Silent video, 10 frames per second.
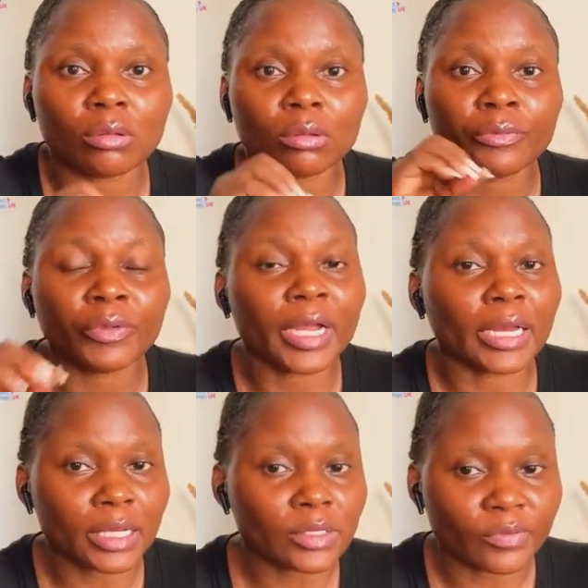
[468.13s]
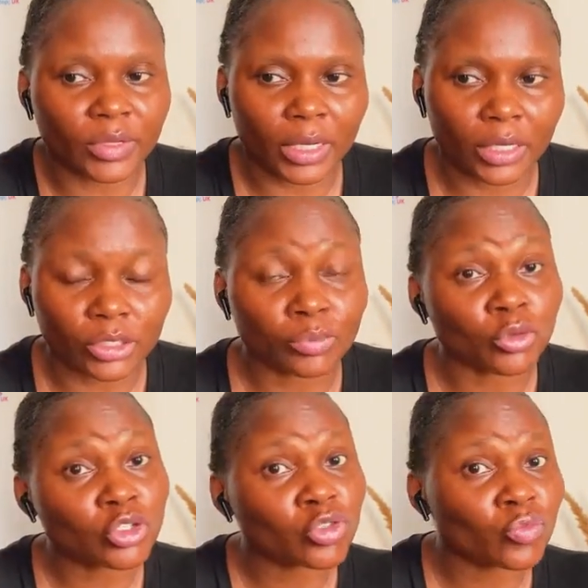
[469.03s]
regardless of the age,
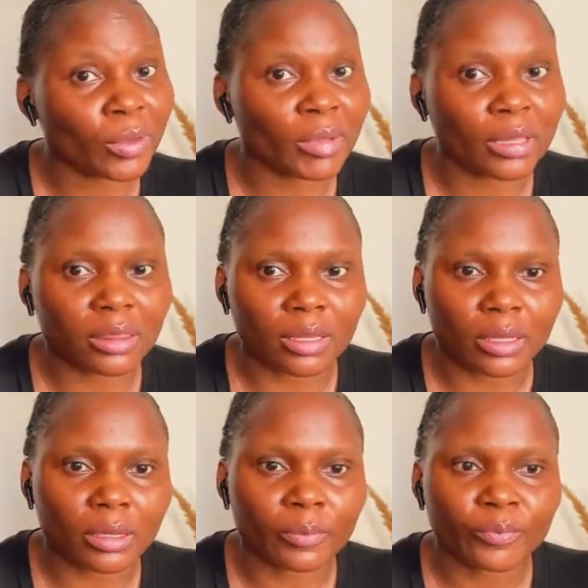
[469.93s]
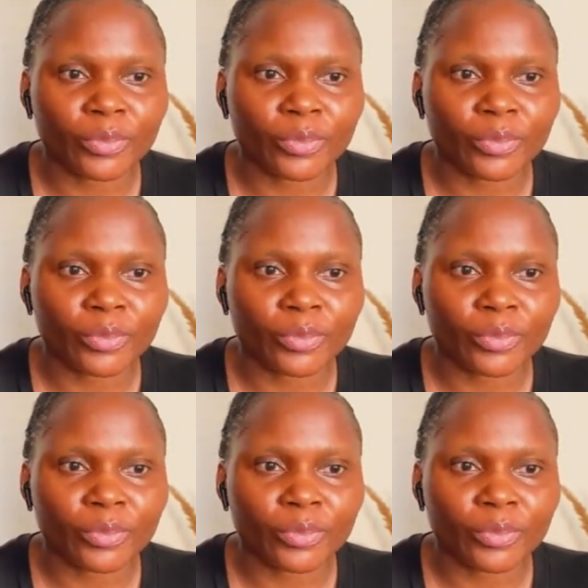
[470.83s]
most women think